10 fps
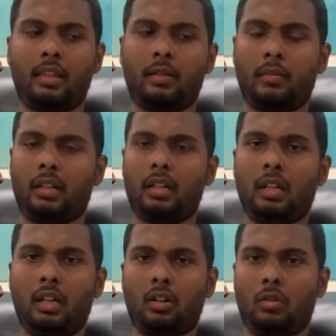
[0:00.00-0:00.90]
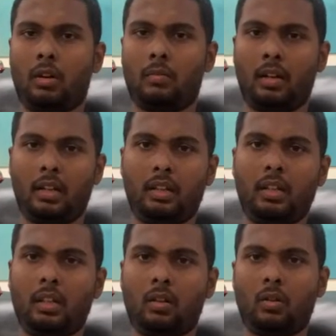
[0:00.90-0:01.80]
I am doing whole blood
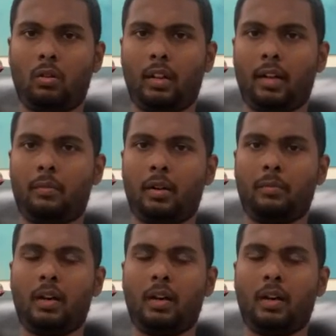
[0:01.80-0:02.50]
donation today